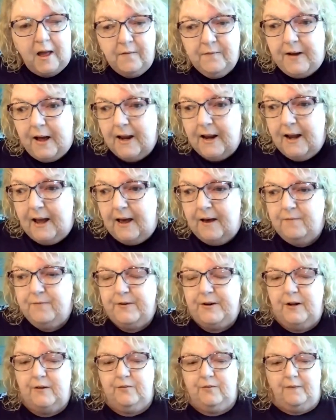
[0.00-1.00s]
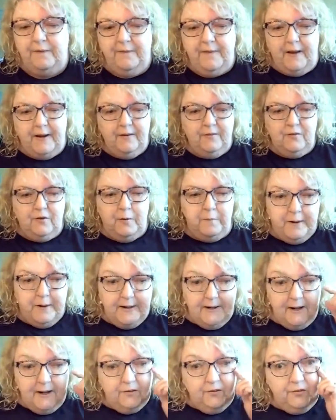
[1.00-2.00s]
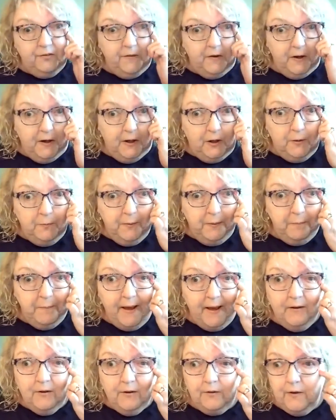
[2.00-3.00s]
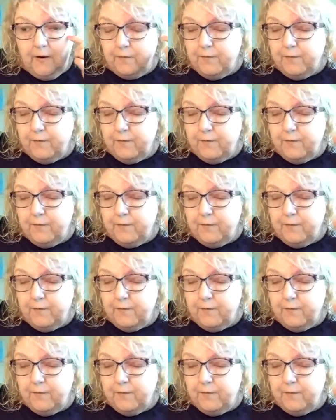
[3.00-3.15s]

I've got a half a dozen things on my desk that need to be mailed.